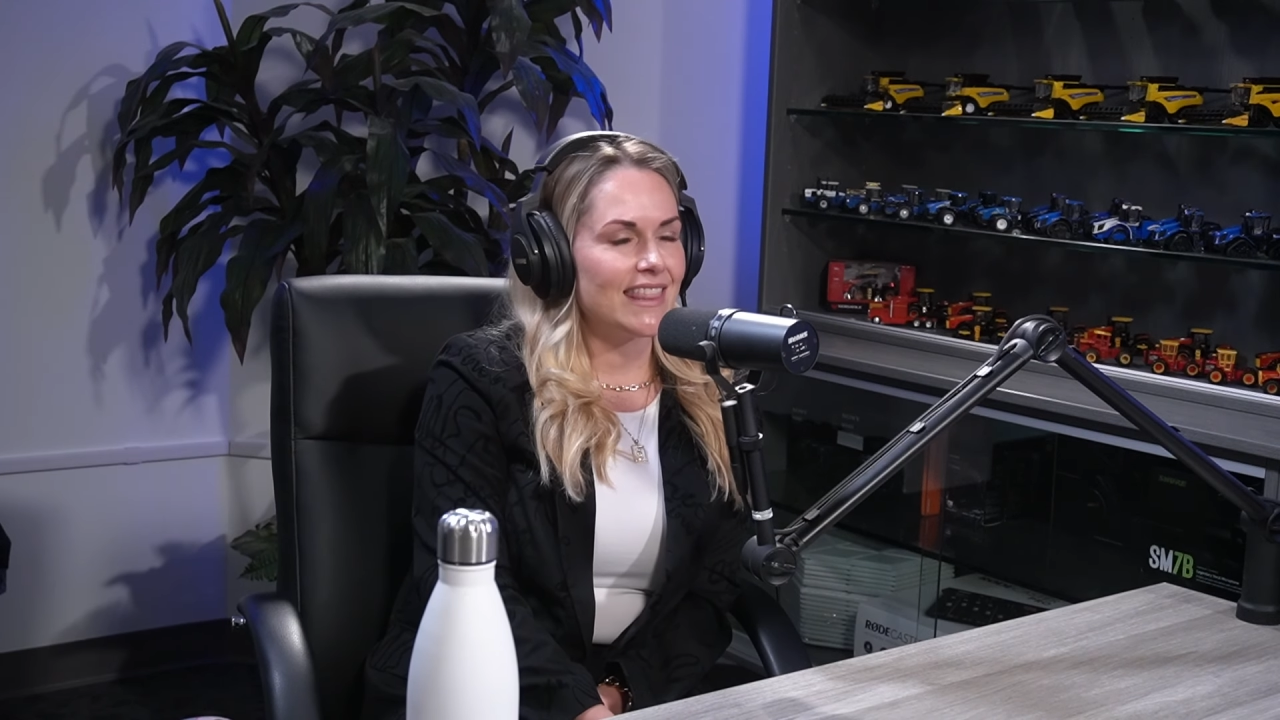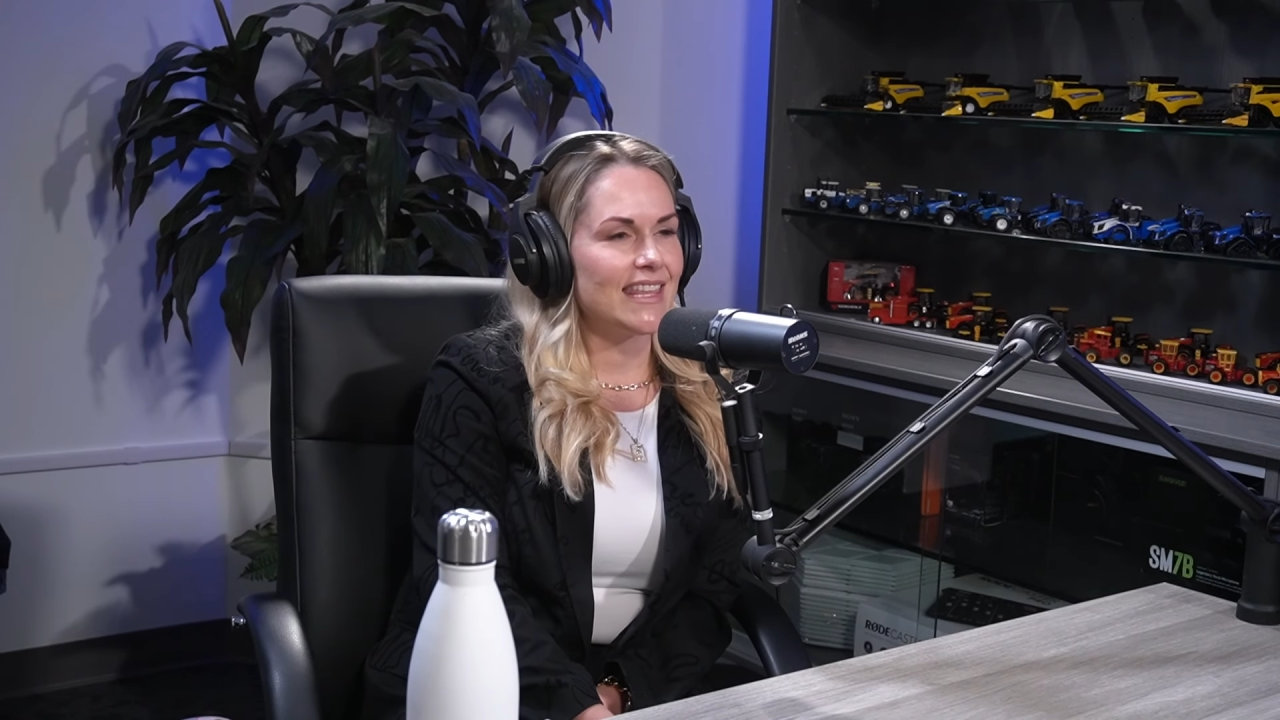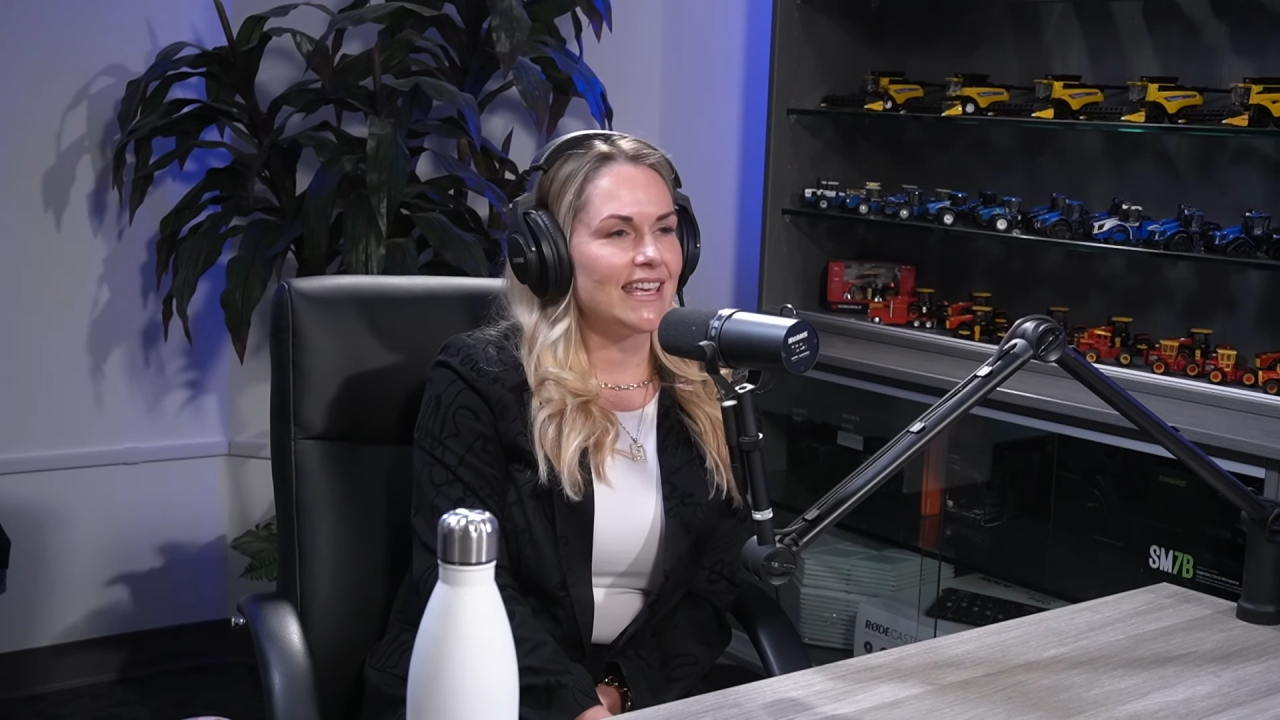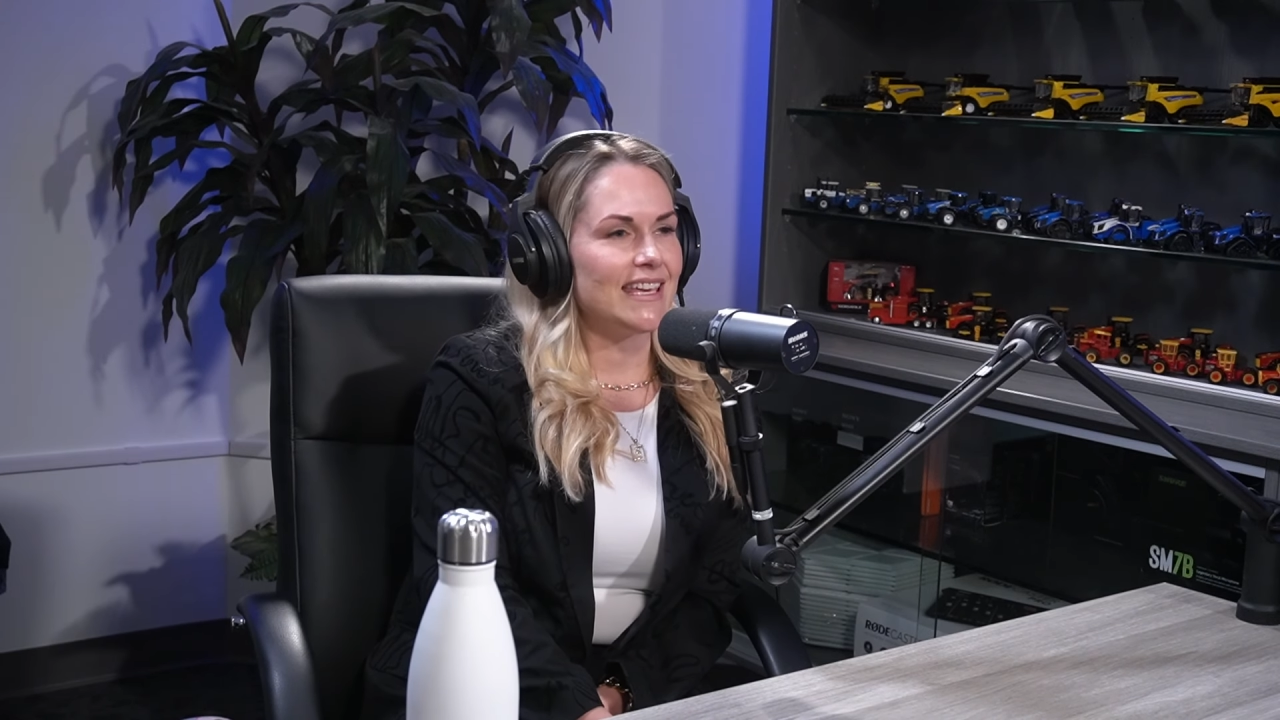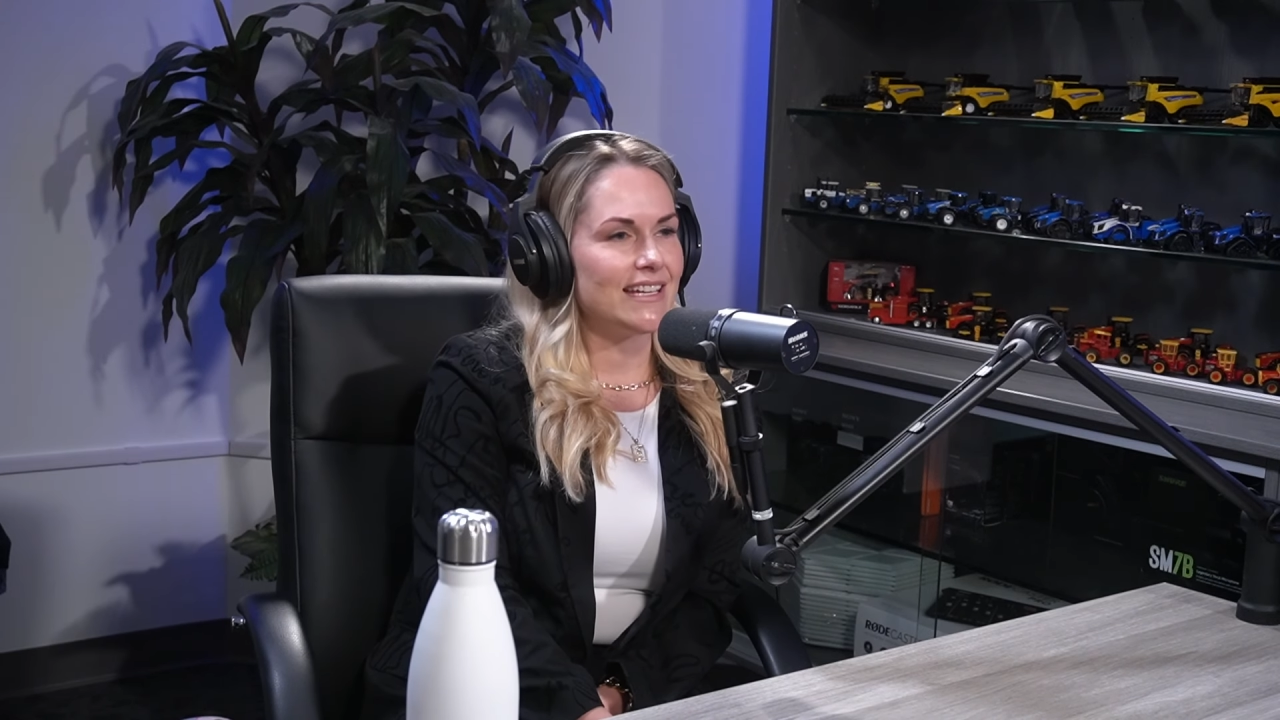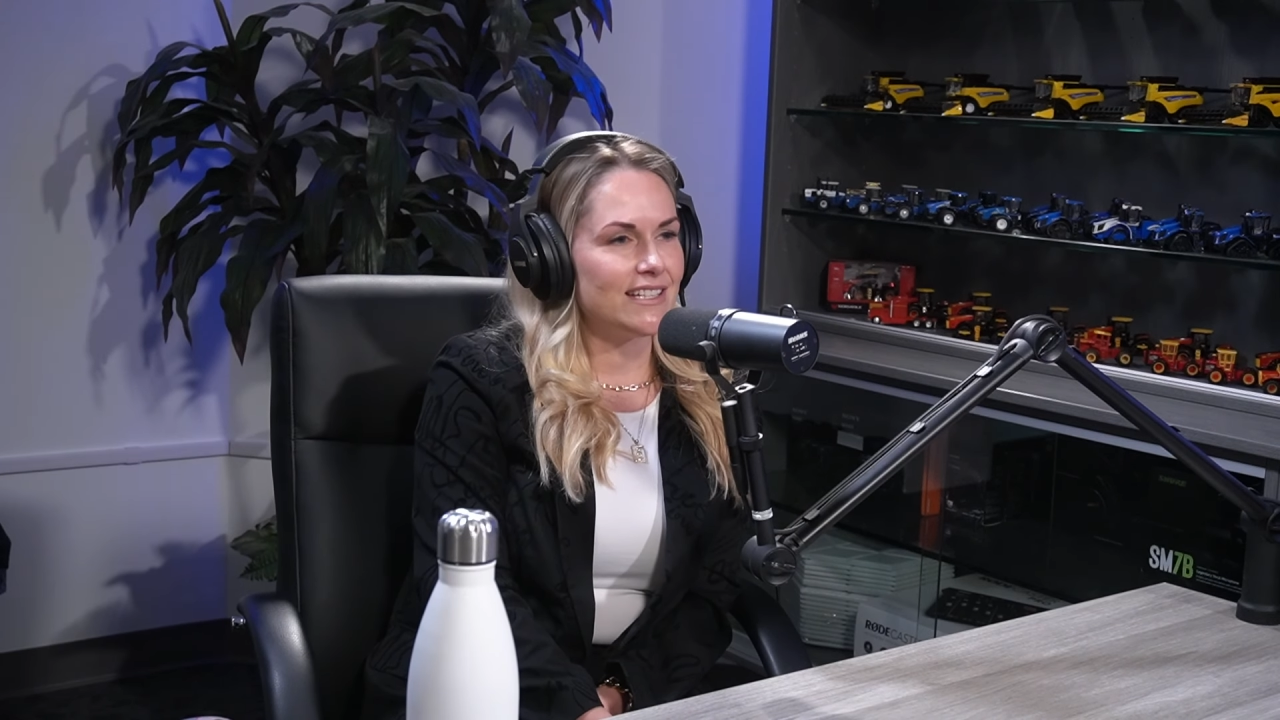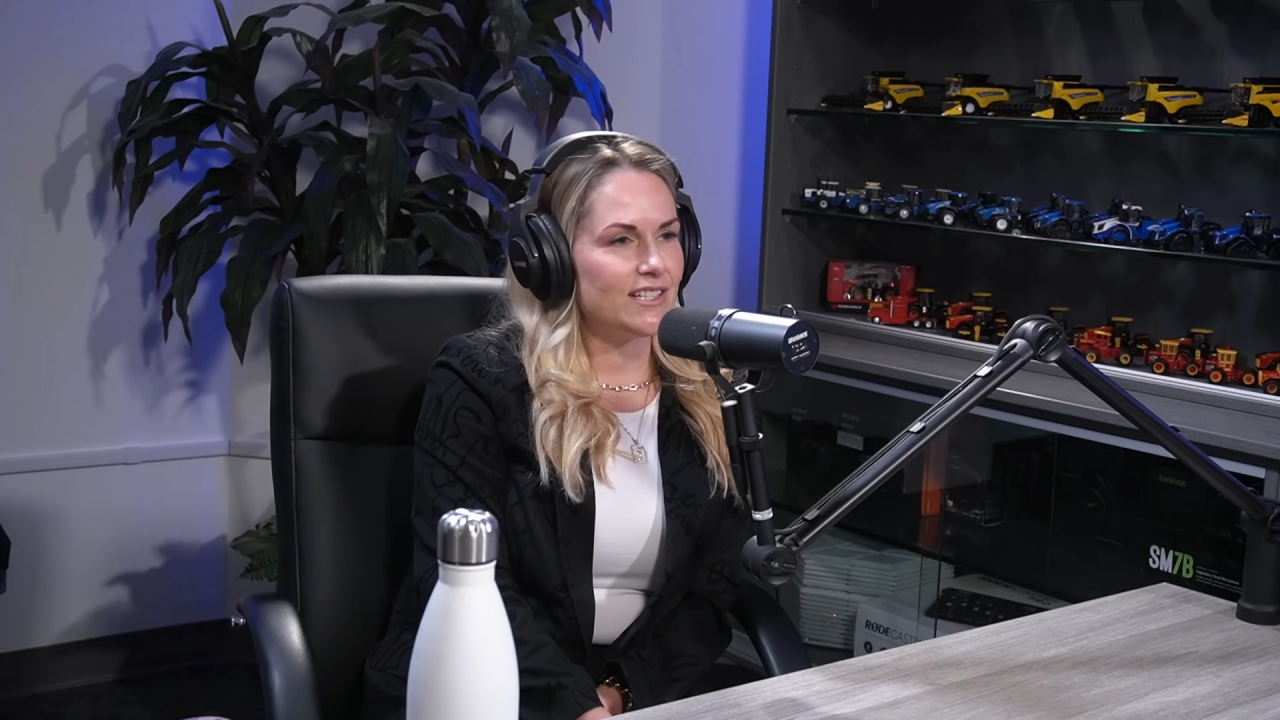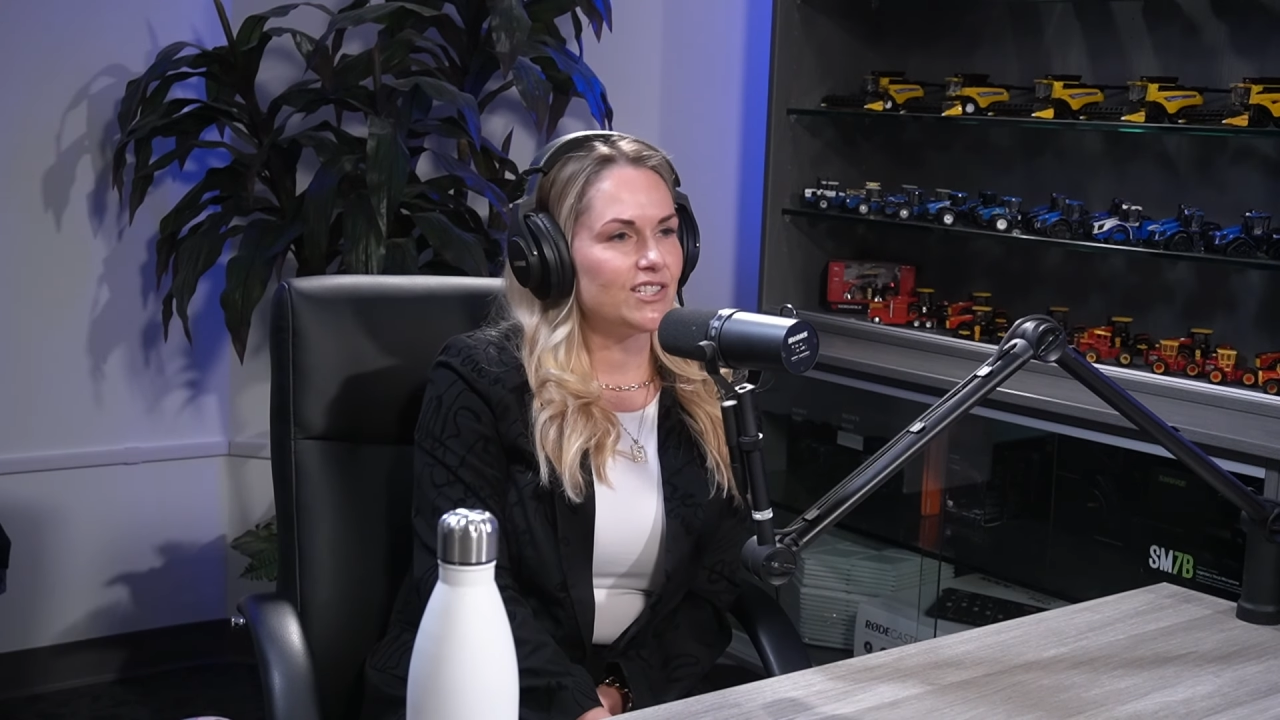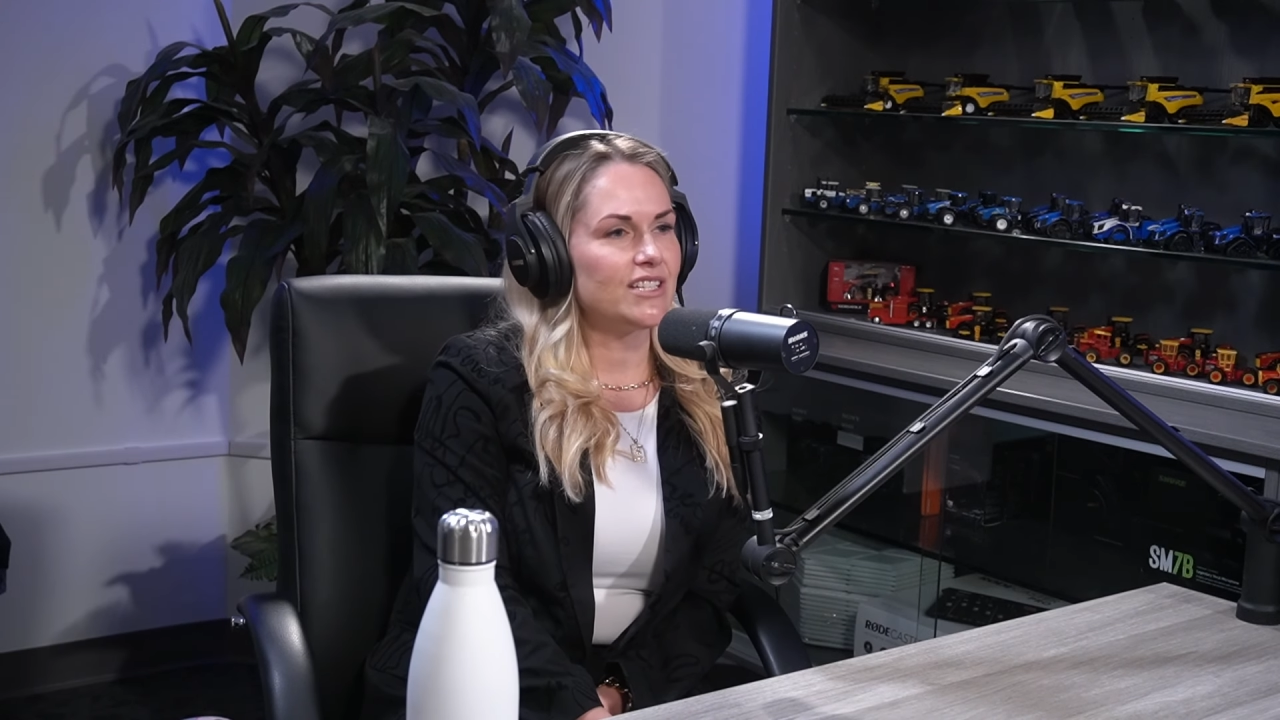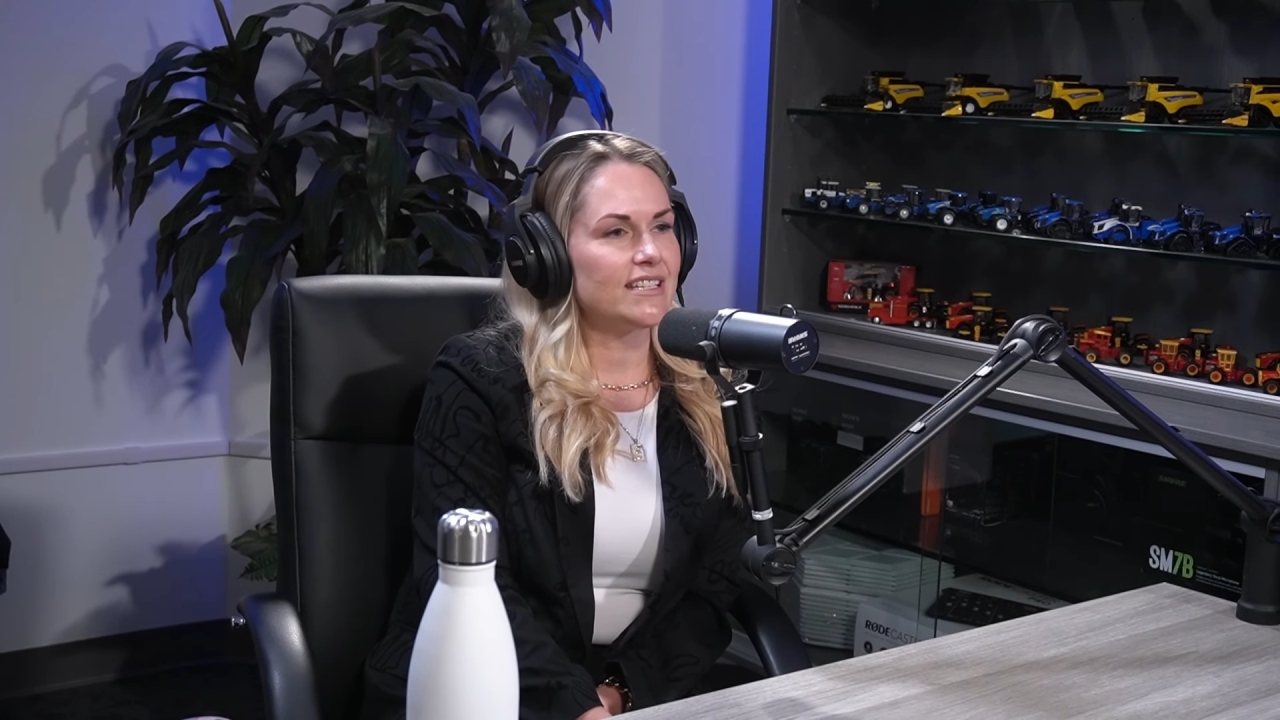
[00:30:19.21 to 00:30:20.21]

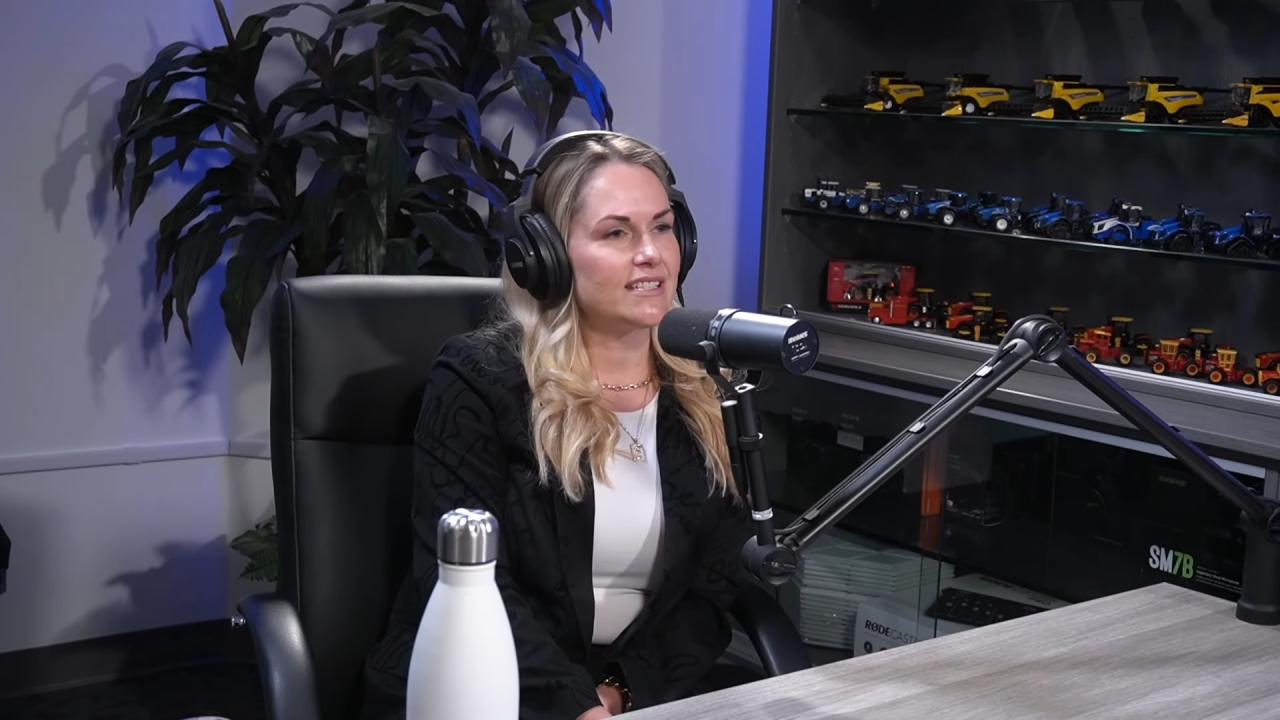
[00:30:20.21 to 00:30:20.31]
she